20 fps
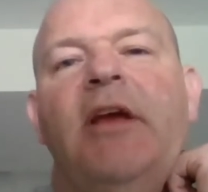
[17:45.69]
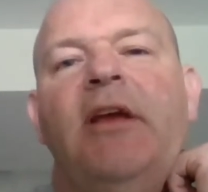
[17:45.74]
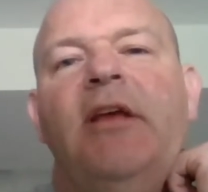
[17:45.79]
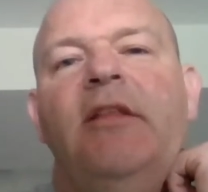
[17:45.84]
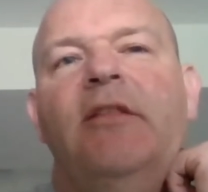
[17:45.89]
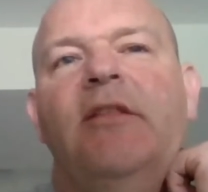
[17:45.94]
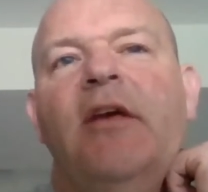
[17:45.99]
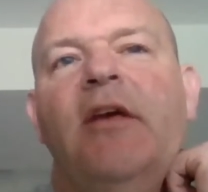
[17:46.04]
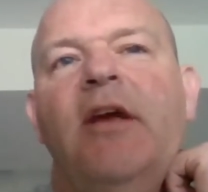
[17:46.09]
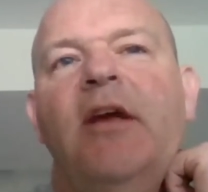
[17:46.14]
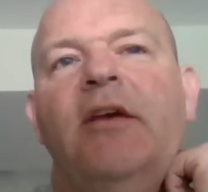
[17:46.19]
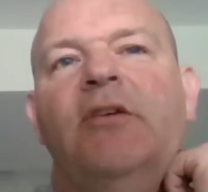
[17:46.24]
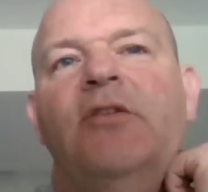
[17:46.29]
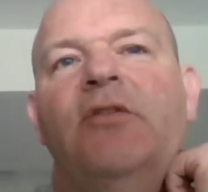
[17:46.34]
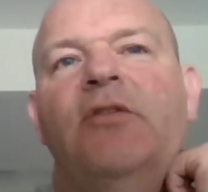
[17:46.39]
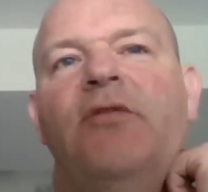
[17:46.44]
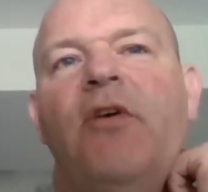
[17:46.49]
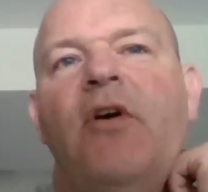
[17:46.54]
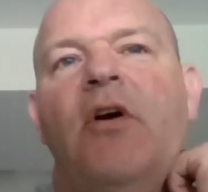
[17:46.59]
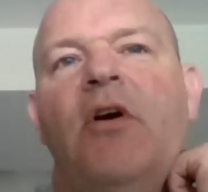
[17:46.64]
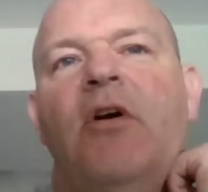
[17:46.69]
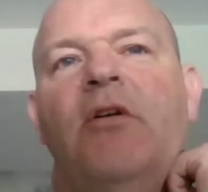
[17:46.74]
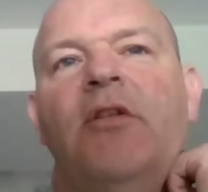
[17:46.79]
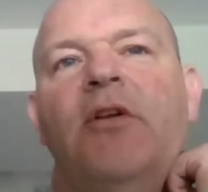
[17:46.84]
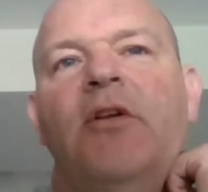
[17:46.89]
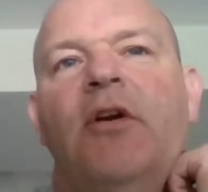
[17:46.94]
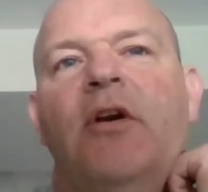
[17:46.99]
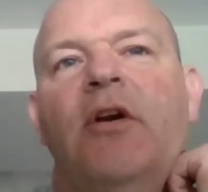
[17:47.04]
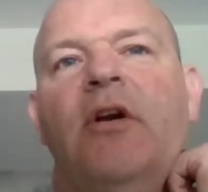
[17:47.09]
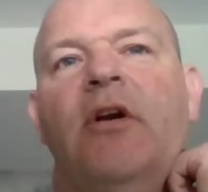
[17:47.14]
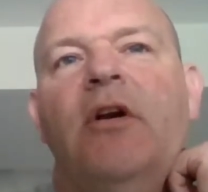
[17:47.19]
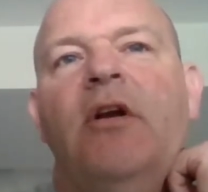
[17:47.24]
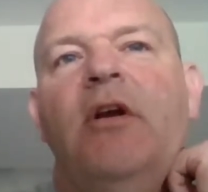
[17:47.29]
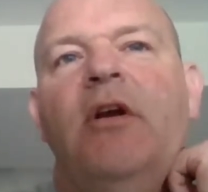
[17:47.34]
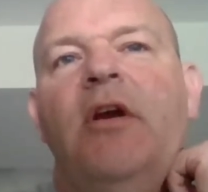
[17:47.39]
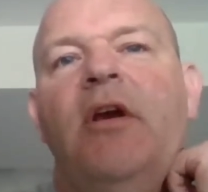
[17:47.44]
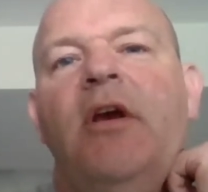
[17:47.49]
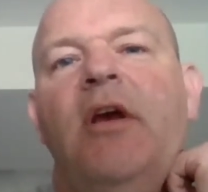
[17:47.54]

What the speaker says: taking things farther.